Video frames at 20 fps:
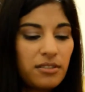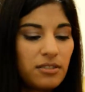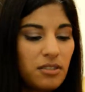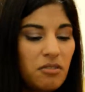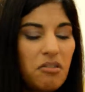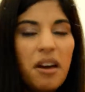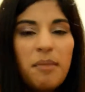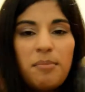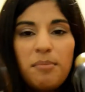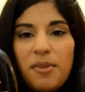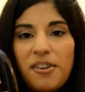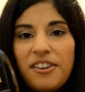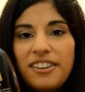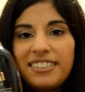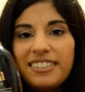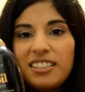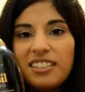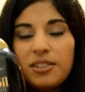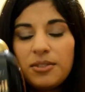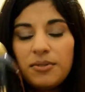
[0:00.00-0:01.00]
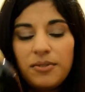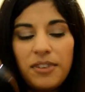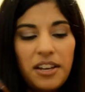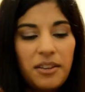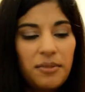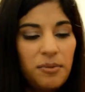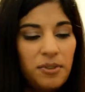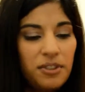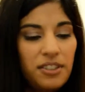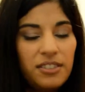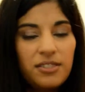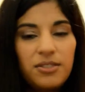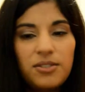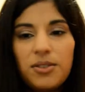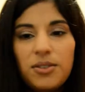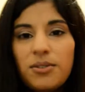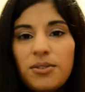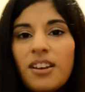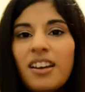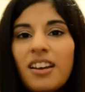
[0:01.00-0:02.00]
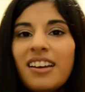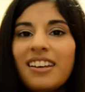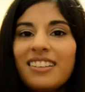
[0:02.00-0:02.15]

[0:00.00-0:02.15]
So I'm very satisfied with these two.